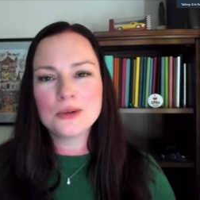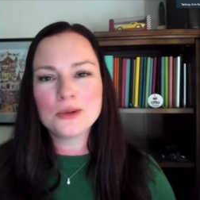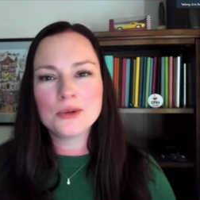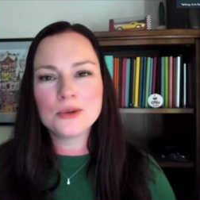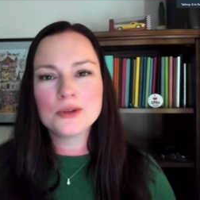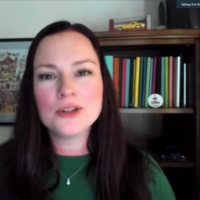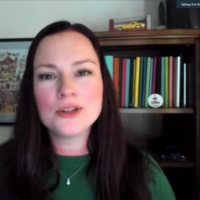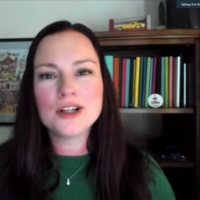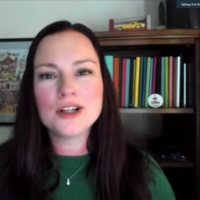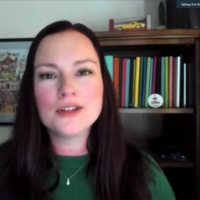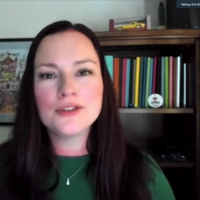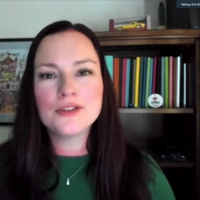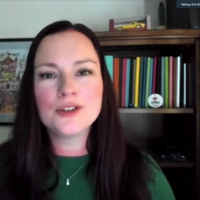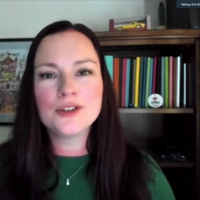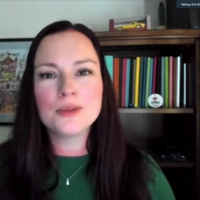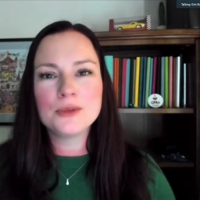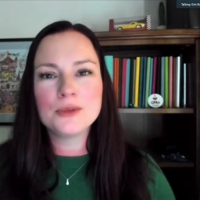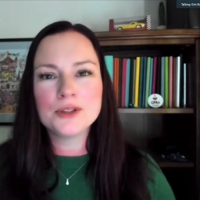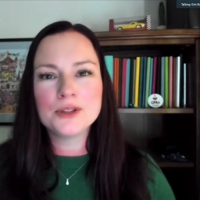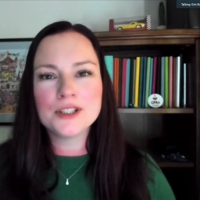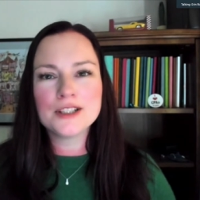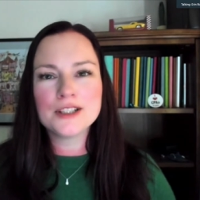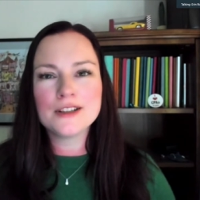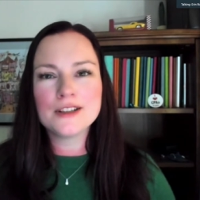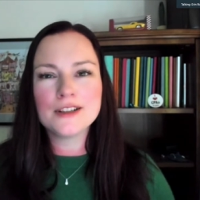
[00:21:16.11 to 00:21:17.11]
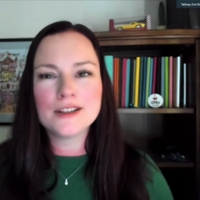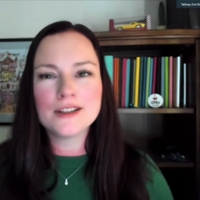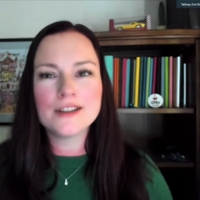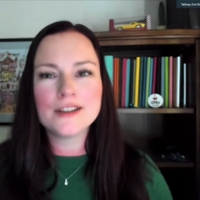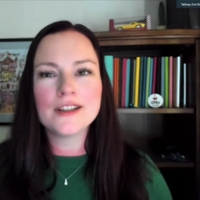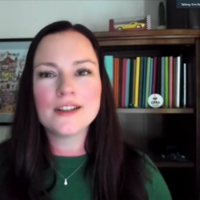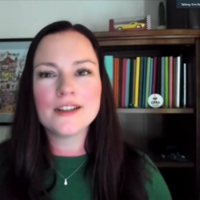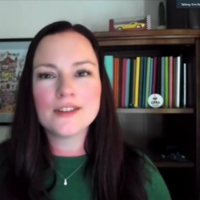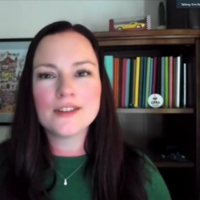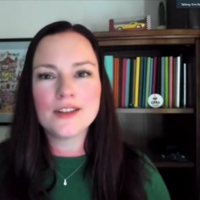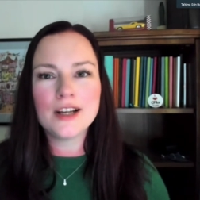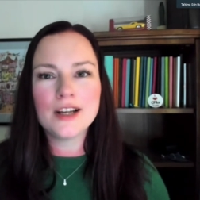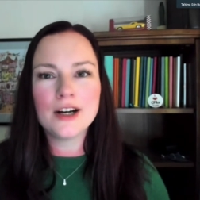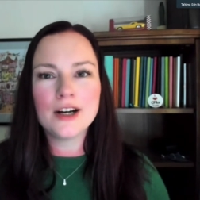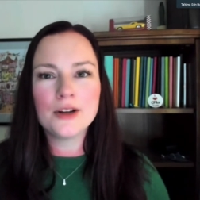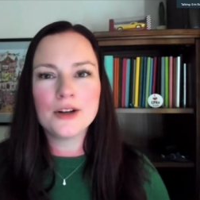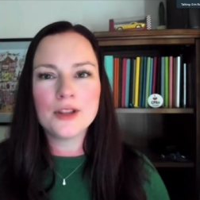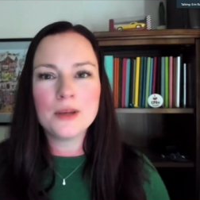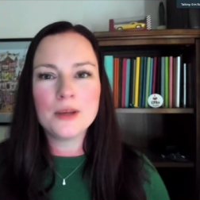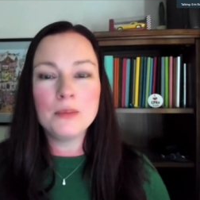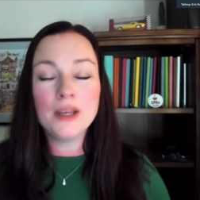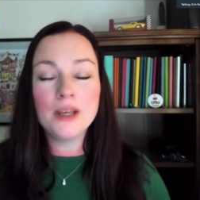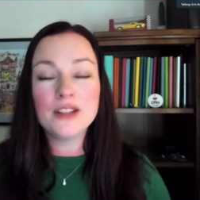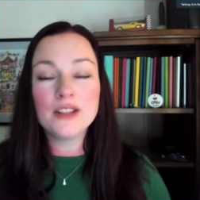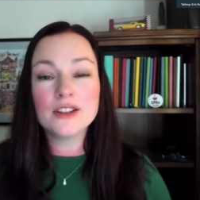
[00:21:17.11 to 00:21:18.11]
There were a lot of similarities there
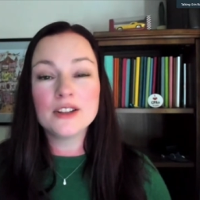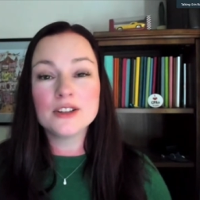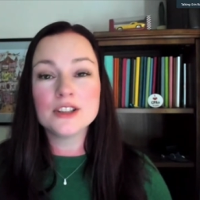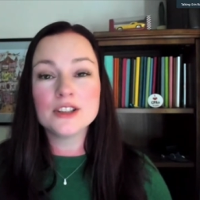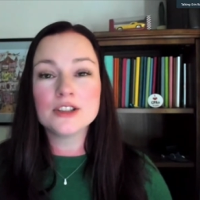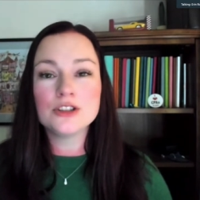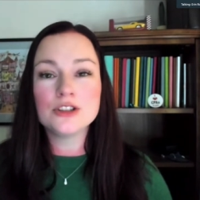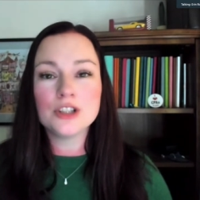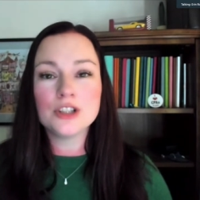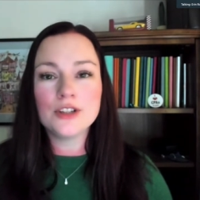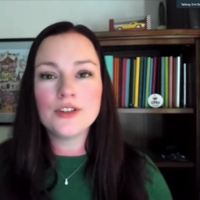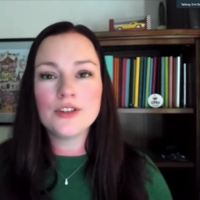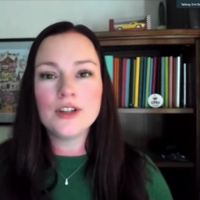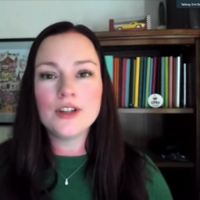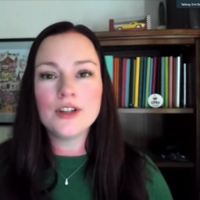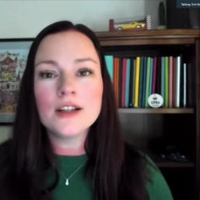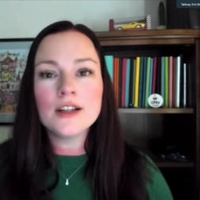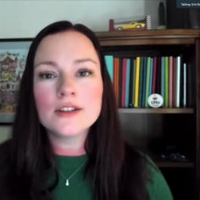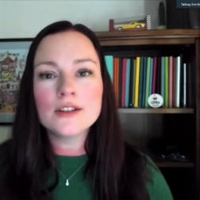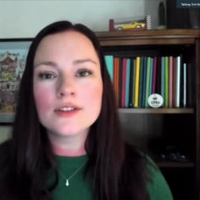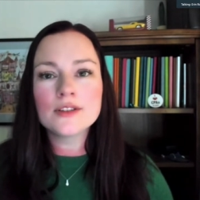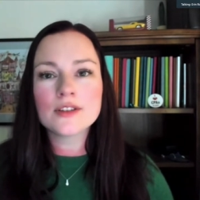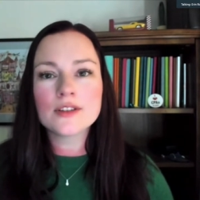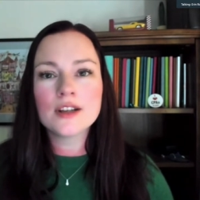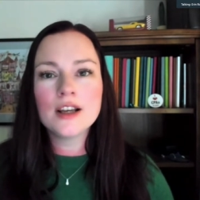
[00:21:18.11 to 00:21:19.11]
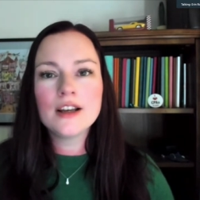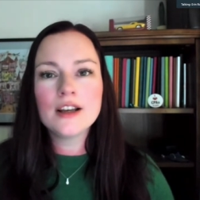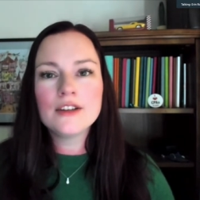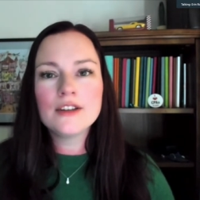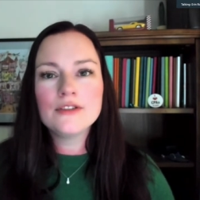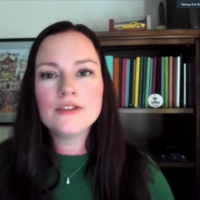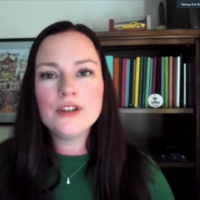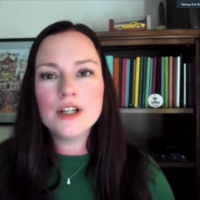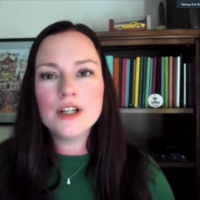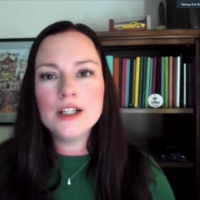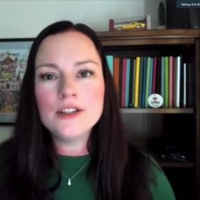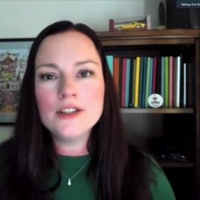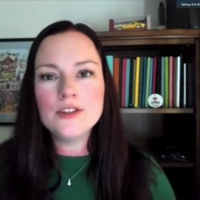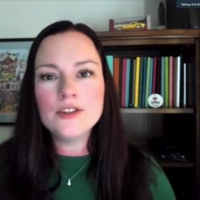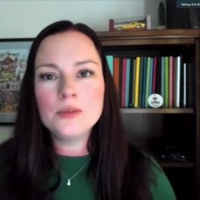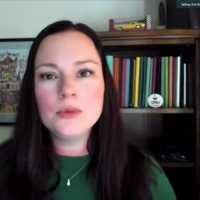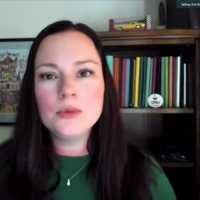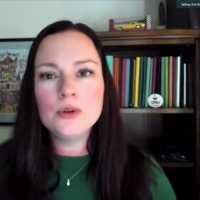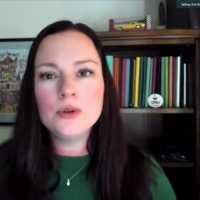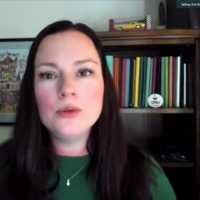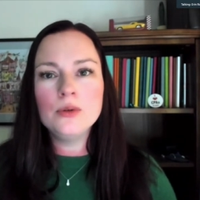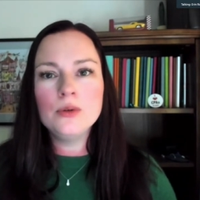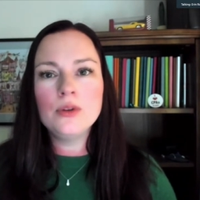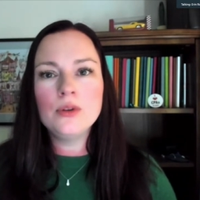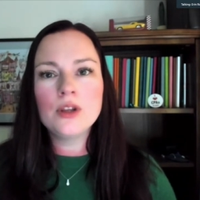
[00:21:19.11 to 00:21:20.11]
that made the logistics very
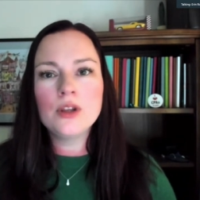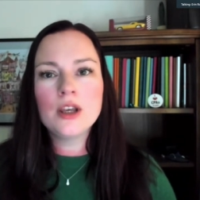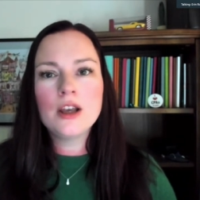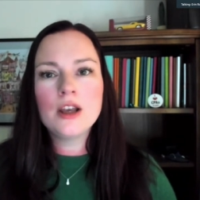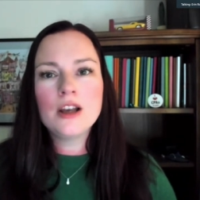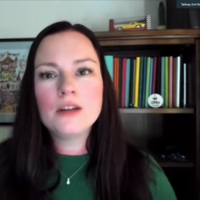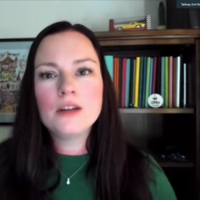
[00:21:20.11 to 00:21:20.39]
smooth.